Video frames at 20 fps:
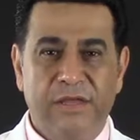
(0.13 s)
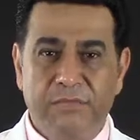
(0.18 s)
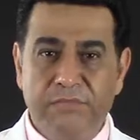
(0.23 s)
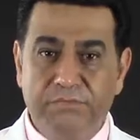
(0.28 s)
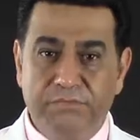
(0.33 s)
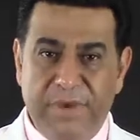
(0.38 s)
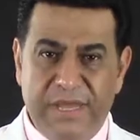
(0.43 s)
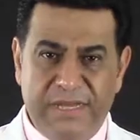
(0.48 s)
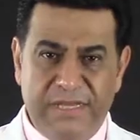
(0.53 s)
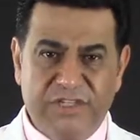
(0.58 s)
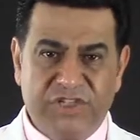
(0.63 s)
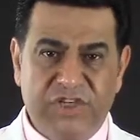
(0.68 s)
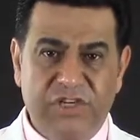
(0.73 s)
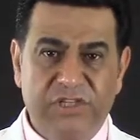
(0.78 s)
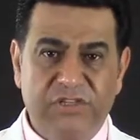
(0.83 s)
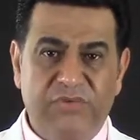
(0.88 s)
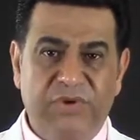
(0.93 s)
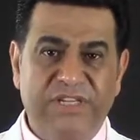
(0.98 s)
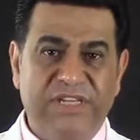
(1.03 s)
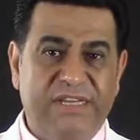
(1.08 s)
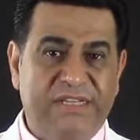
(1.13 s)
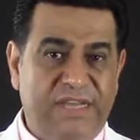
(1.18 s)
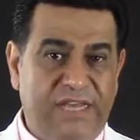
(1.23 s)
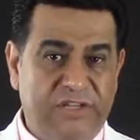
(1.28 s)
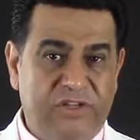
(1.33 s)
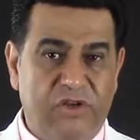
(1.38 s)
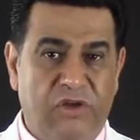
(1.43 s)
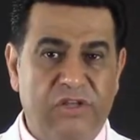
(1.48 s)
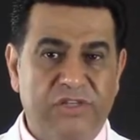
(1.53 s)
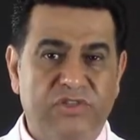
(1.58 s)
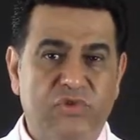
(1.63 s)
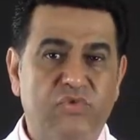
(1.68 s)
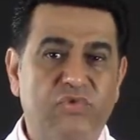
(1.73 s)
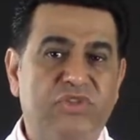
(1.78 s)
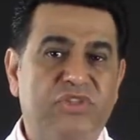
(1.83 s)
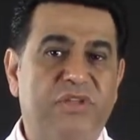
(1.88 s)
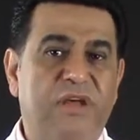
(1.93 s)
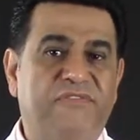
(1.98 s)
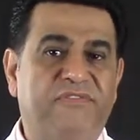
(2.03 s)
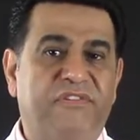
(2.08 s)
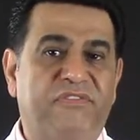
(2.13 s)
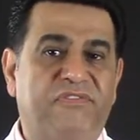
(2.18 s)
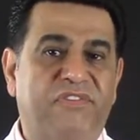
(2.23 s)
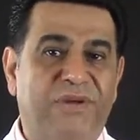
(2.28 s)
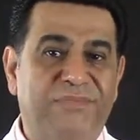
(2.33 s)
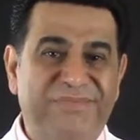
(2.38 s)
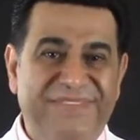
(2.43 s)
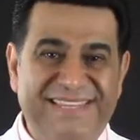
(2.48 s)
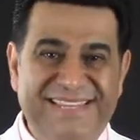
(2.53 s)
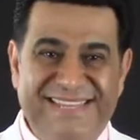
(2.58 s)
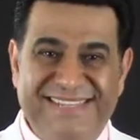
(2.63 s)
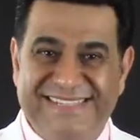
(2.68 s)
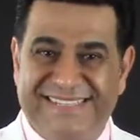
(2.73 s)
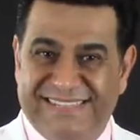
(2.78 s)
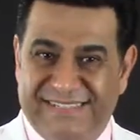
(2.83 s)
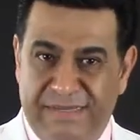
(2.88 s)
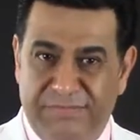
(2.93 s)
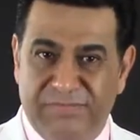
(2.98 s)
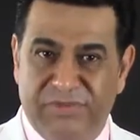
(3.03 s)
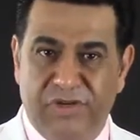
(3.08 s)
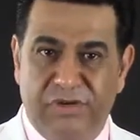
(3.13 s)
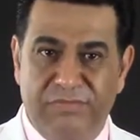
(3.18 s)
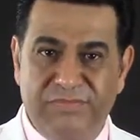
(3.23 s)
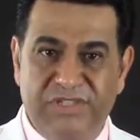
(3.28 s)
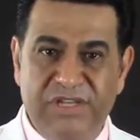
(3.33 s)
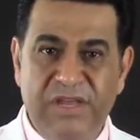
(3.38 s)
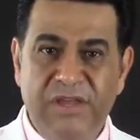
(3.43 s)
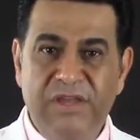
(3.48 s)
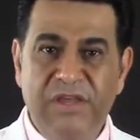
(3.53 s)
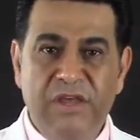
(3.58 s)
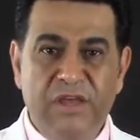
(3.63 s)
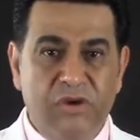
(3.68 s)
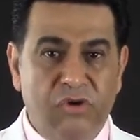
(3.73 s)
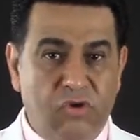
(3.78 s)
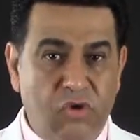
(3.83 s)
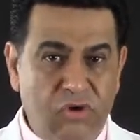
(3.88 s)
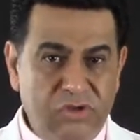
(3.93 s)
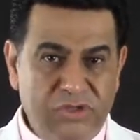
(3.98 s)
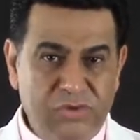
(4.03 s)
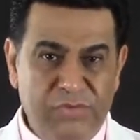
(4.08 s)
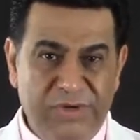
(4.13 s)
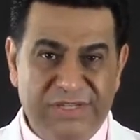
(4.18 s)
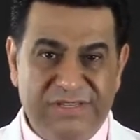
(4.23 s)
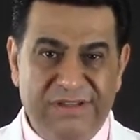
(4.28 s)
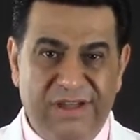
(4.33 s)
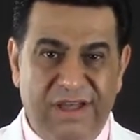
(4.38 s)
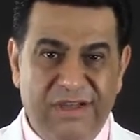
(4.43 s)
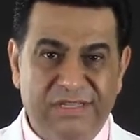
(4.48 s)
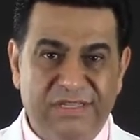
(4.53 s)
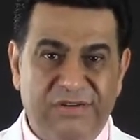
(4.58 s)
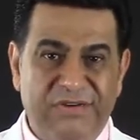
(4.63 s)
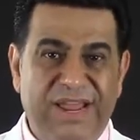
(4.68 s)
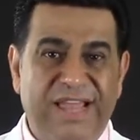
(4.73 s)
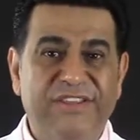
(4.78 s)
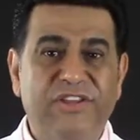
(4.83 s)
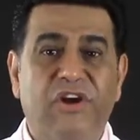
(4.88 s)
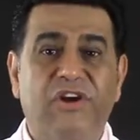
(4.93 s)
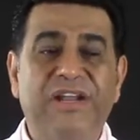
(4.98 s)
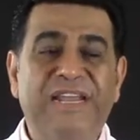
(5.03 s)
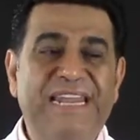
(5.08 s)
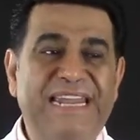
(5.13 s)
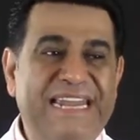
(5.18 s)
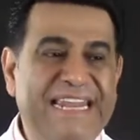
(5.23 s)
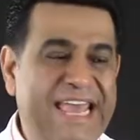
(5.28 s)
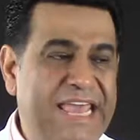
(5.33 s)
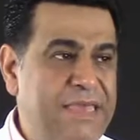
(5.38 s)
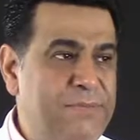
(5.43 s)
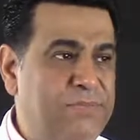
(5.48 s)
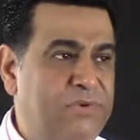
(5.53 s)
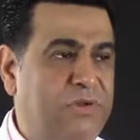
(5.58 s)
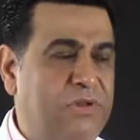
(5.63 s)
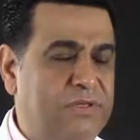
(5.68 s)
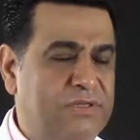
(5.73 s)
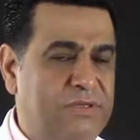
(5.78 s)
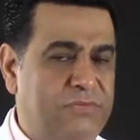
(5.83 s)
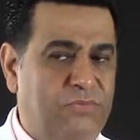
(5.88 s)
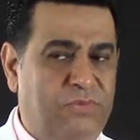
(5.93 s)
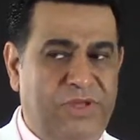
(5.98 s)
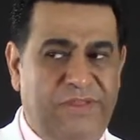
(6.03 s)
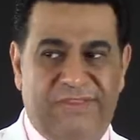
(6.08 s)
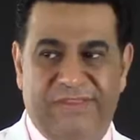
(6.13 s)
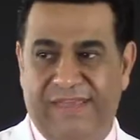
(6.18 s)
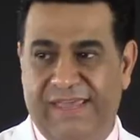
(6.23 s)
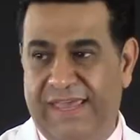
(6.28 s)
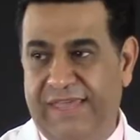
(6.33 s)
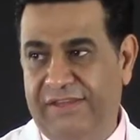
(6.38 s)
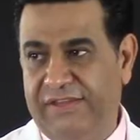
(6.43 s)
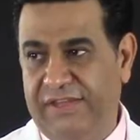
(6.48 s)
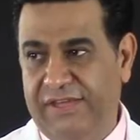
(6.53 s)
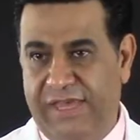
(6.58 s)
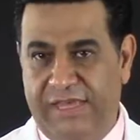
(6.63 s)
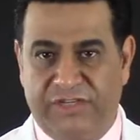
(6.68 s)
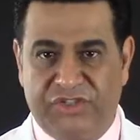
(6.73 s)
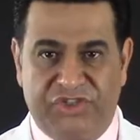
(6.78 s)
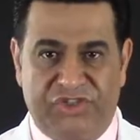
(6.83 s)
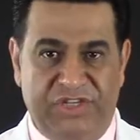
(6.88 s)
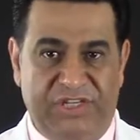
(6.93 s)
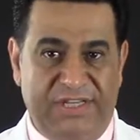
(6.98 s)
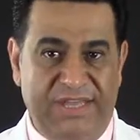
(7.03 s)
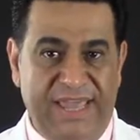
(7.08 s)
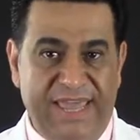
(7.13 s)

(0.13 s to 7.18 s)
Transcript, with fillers: Many children and adults who suffer from these symptoms go to a doctor and are labeled with ADHD,